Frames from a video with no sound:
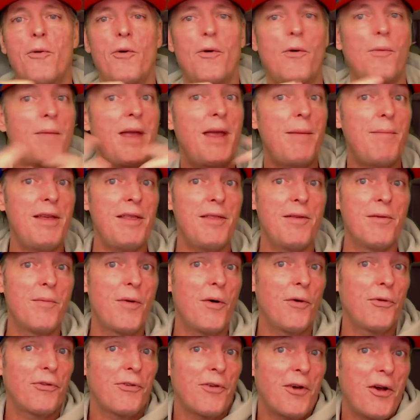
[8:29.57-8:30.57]
or maybe the
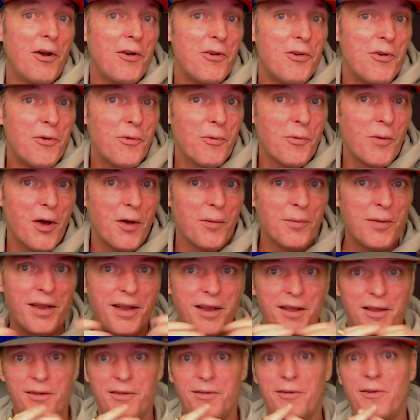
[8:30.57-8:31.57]
most
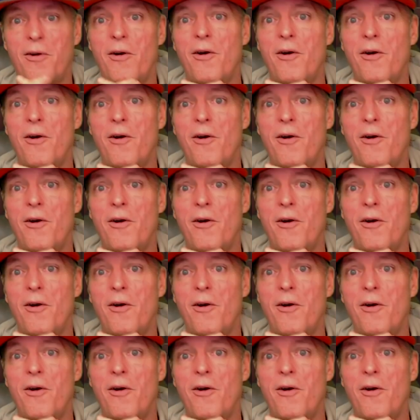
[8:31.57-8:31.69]
underwhelmingest